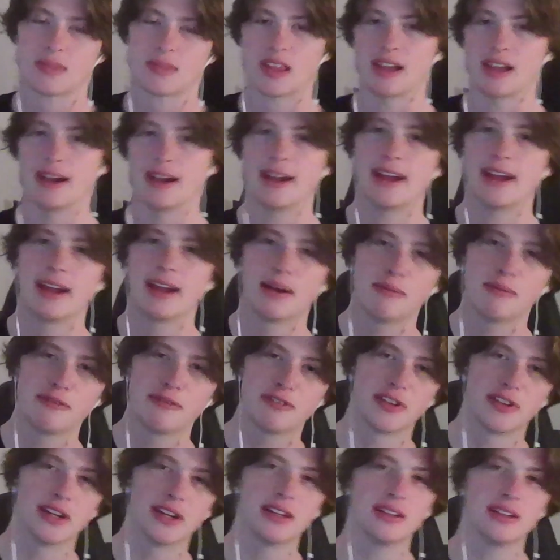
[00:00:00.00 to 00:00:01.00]
Hey, I'm
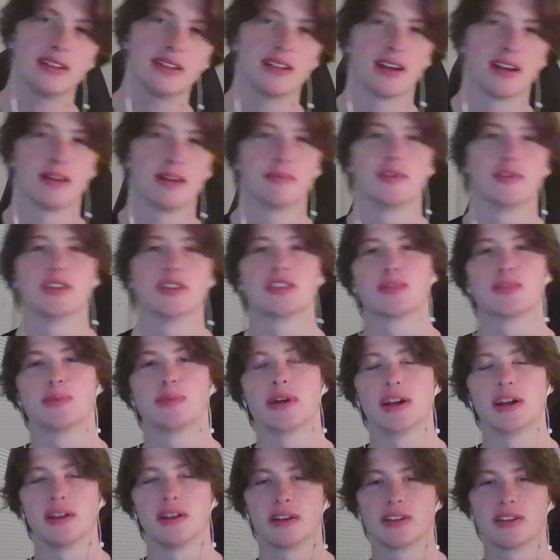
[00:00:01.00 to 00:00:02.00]
Finn. I'm an
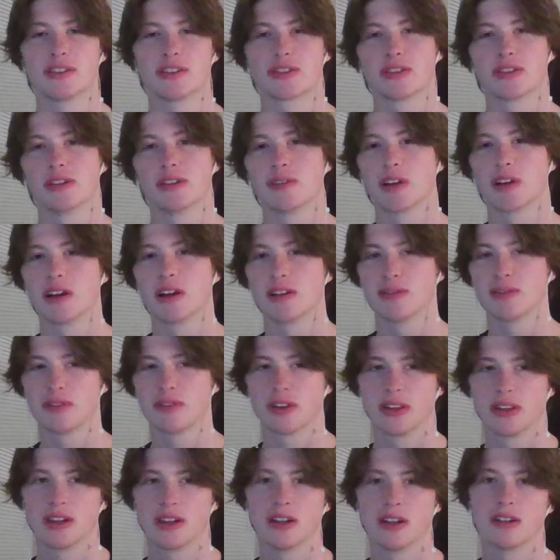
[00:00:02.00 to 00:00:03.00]
aspiring screenwriter for
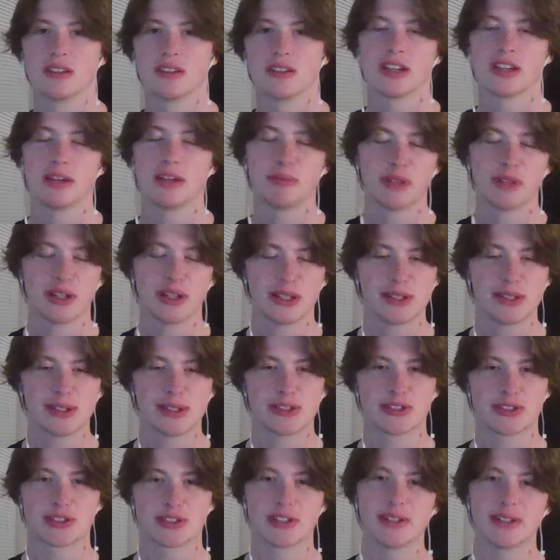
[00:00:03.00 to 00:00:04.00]
the entertainment
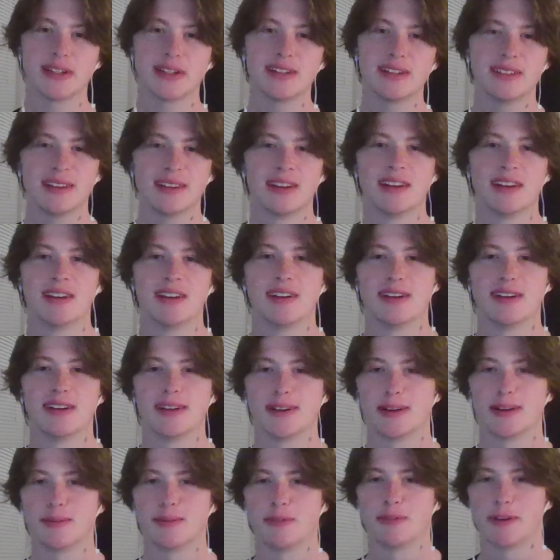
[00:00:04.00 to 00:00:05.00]
industry.
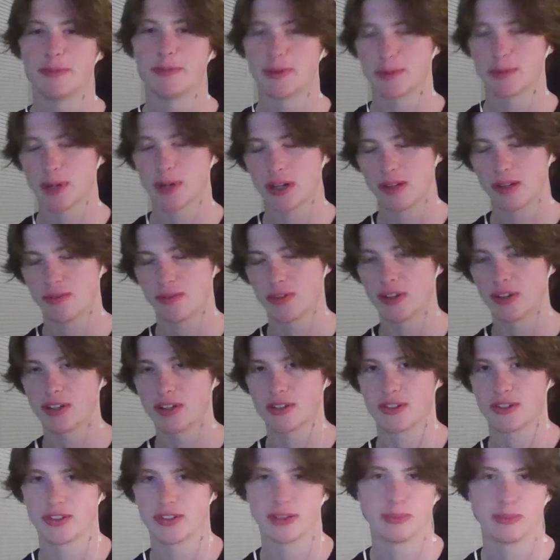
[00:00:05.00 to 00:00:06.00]
Um, I've been writing for an
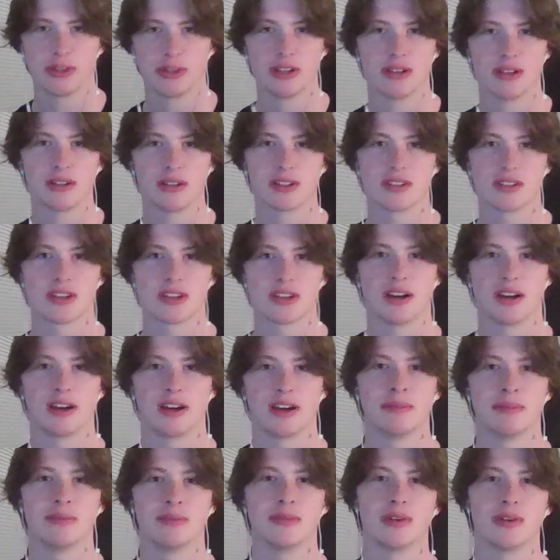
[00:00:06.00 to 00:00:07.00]
extremely long
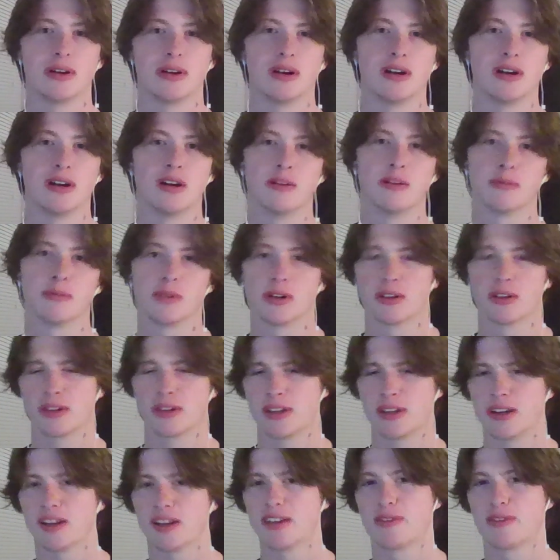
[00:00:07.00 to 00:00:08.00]
time, um, longer than
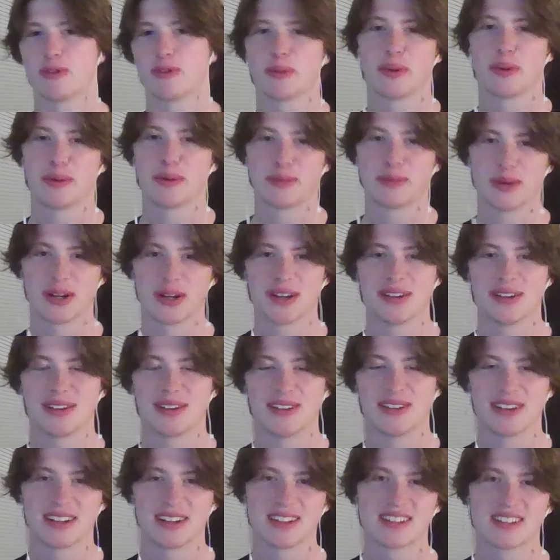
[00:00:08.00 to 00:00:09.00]
I can remember,
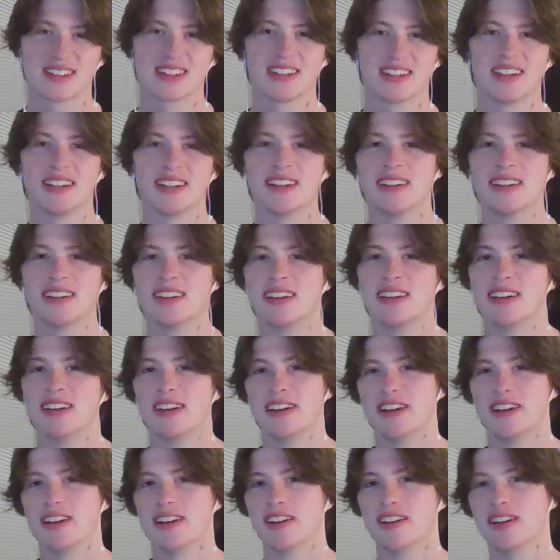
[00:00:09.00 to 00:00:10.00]
honestly.
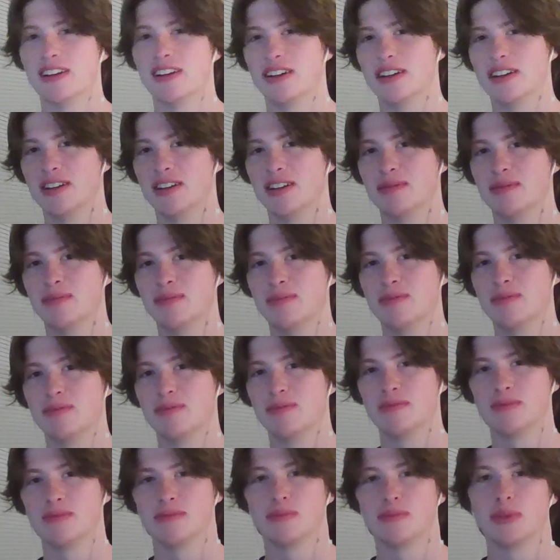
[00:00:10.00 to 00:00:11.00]
Um,
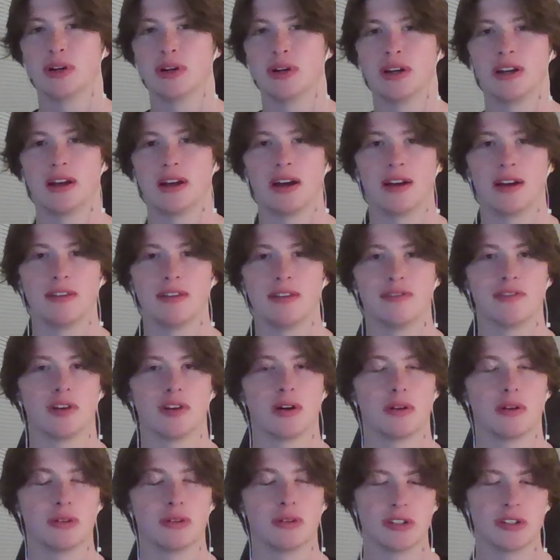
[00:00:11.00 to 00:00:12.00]
but I've
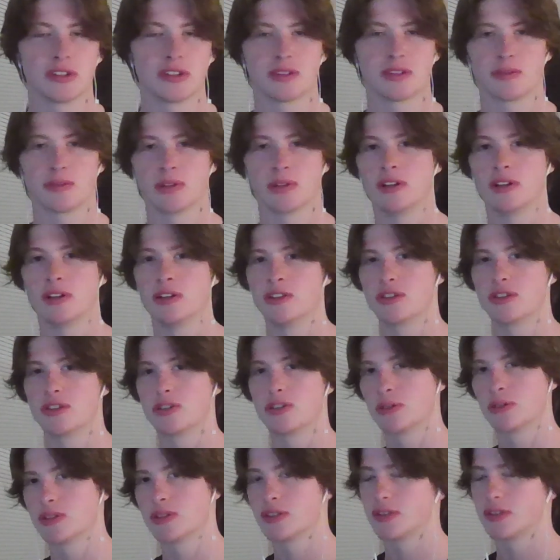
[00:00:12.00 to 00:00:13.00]
always written
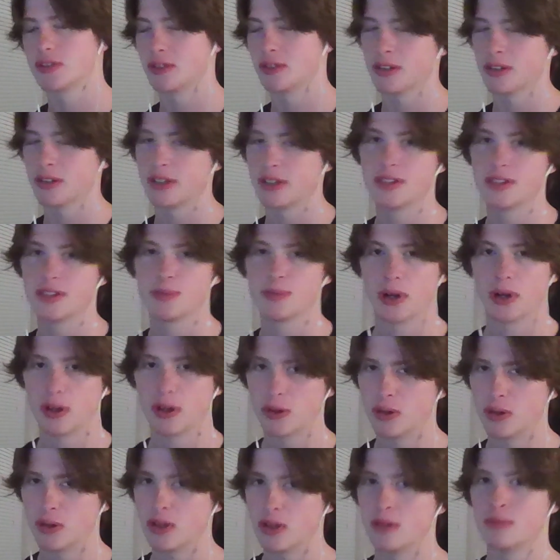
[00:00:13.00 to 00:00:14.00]
short stories,
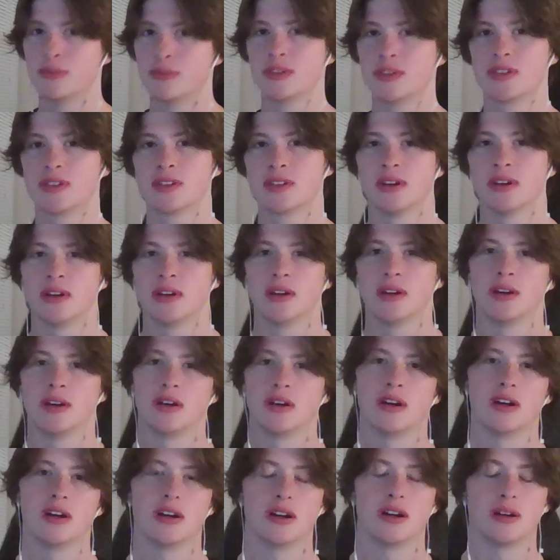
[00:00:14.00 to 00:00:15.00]
poems,
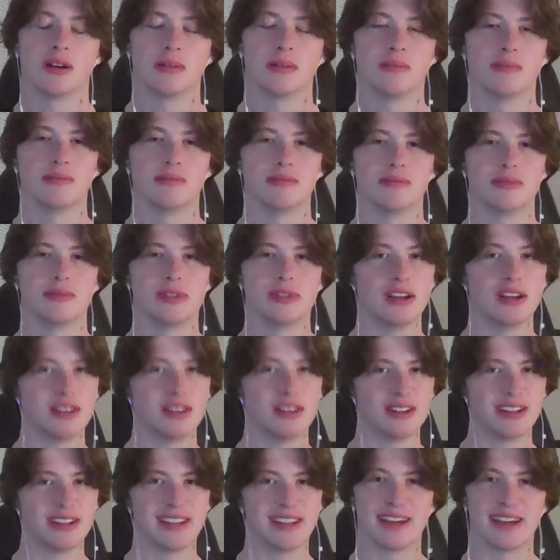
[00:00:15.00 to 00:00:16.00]
um, D and
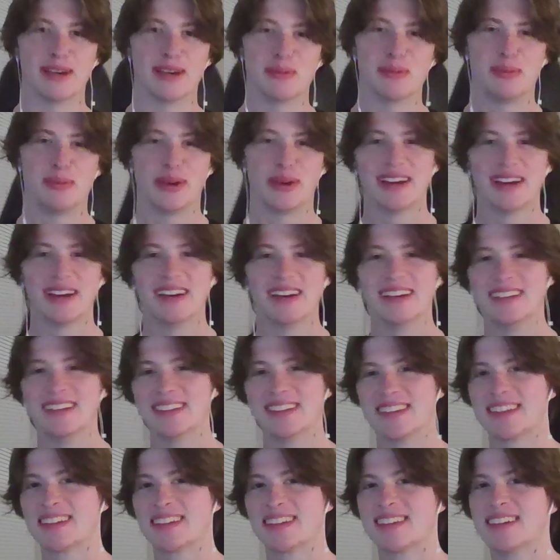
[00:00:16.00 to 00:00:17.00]
D
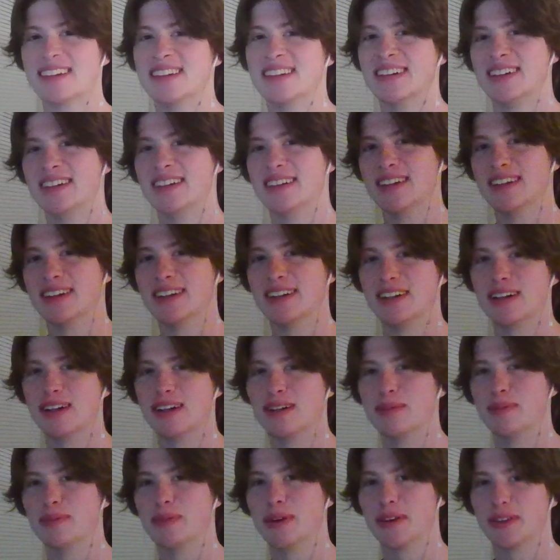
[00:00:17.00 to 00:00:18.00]
campaigns,
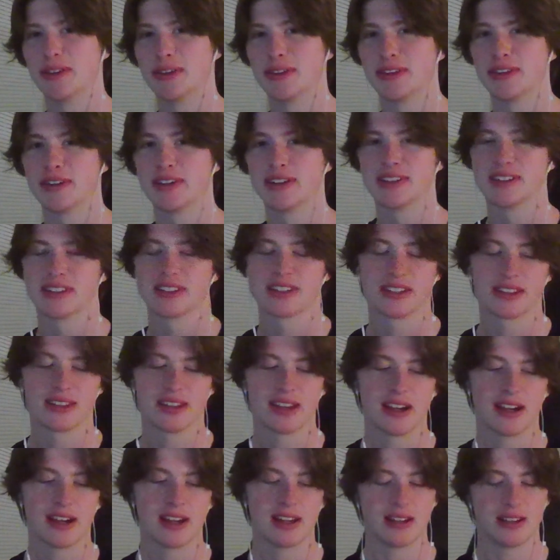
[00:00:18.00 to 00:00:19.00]
um, other things like
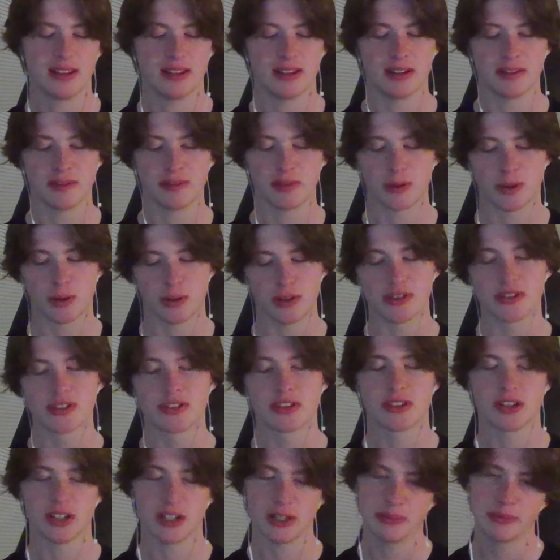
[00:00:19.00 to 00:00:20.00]
that, and then of course
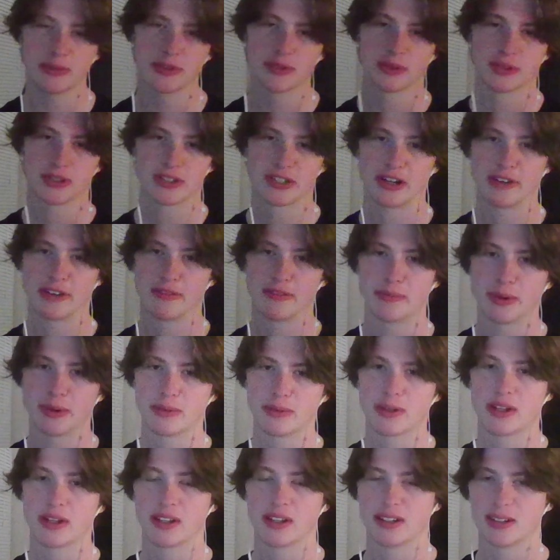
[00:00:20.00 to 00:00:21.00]
scripts, which I've been
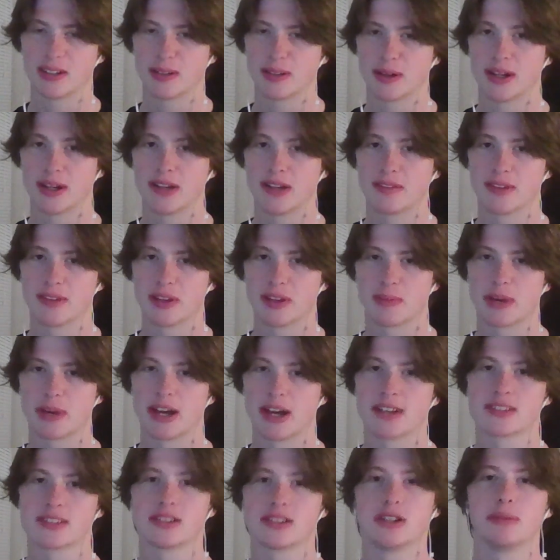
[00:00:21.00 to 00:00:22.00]
really into writing for the
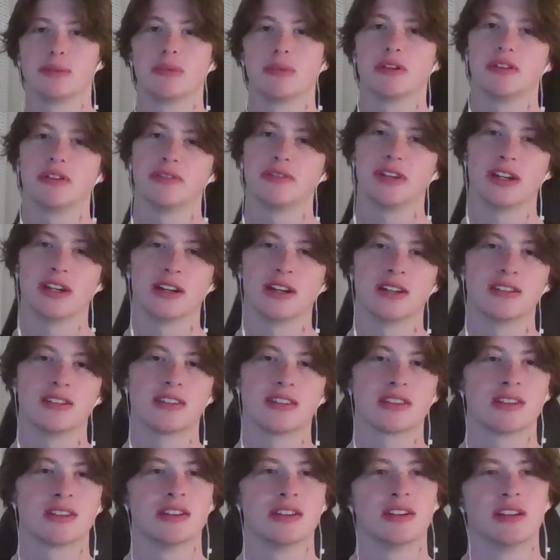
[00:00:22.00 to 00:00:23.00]
past couple of years.
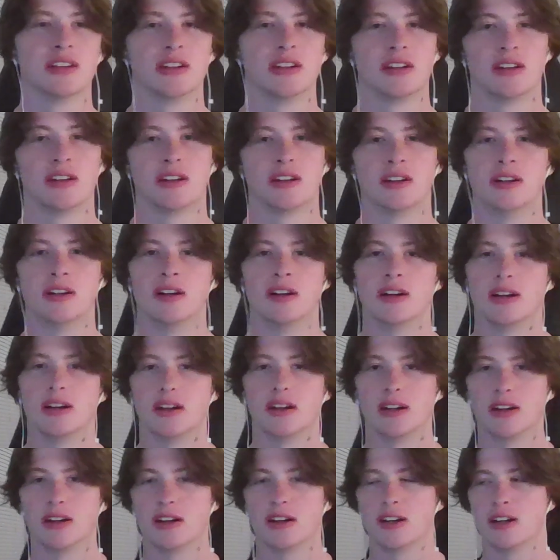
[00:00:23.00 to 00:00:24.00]

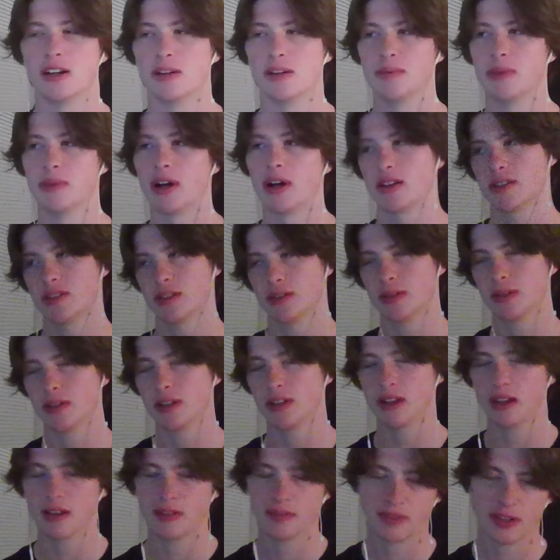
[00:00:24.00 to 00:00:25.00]
Um, I also really
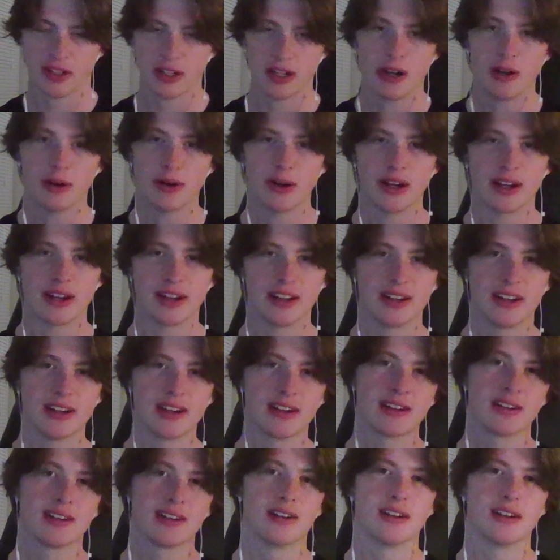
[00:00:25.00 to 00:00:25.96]
like video editing